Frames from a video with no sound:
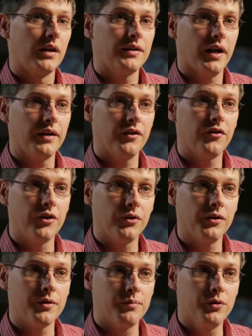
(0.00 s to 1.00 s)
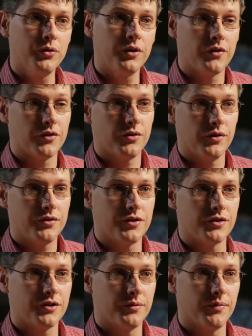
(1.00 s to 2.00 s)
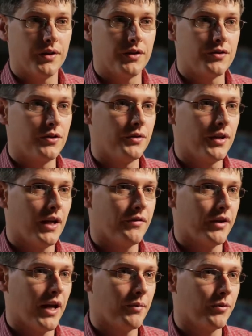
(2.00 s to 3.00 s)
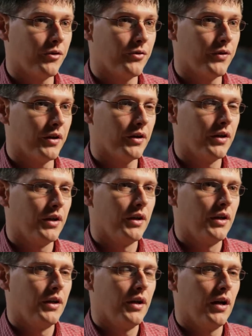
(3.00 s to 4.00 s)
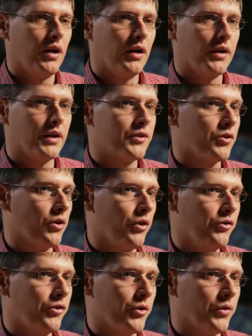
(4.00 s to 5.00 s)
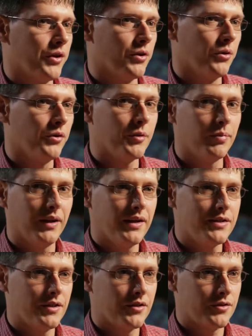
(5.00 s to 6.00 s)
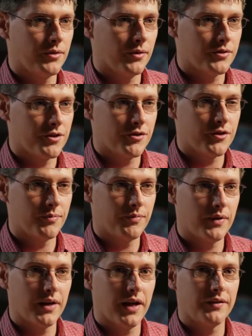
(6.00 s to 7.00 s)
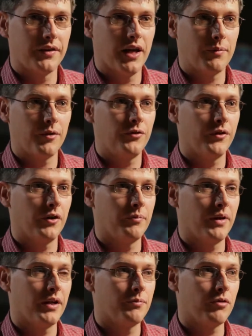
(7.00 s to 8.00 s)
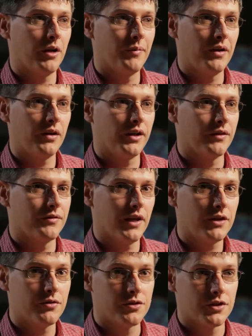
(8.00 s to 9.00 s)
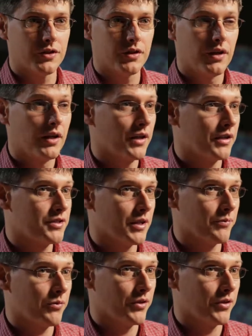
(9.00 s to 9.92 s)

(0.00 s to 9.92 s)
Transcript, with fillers: Titan is the only moon in the solar system that is known to have an atmosphere. Uh, it's also the only place in the solar system that has an atmosphere made primarily of nitrogen, except